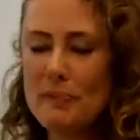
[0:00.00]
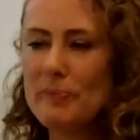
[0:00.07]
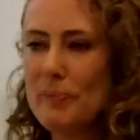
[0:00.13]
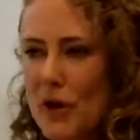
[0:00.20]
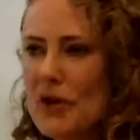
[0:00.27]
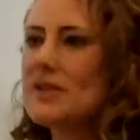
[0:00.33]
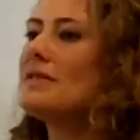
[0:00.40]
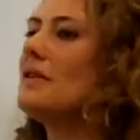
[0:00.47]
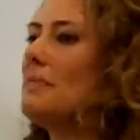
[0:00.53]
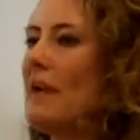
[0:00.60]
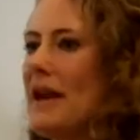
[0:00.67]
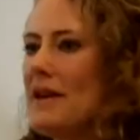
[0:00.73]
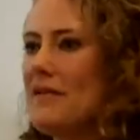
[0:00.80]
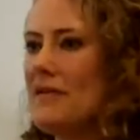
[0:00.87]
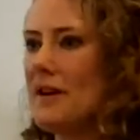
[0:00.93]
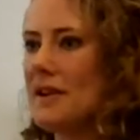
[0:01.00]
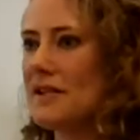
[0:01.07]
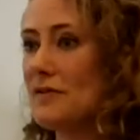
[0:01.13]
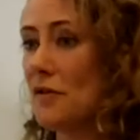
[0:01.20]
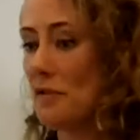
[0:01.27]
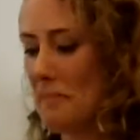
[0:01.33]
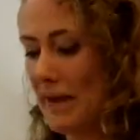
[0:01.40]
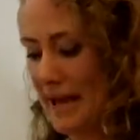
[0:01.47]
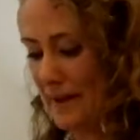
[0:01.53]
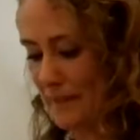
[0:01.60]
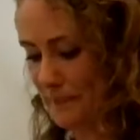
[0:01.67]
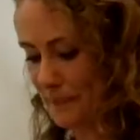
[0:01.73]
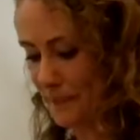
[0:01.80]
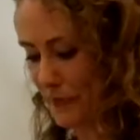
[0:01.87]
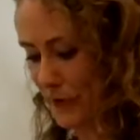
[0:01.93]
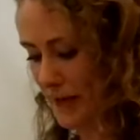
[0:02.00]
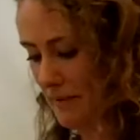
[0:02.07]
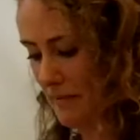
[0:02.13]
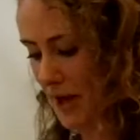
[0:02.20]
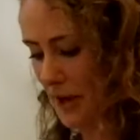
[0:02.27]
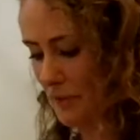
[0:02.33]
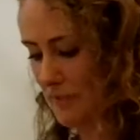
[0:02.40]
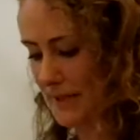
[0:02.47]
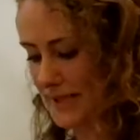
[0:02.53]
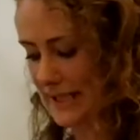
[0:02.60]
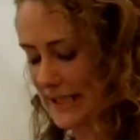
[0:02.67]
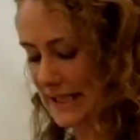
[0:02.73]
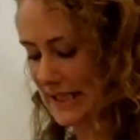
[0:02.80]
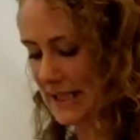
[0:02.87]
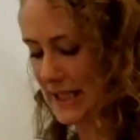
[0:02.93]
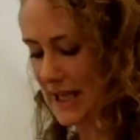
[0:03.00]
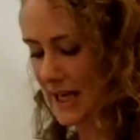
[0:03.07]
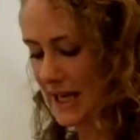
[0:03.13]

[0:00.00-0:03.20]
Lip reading: personal benefits for me running my own business.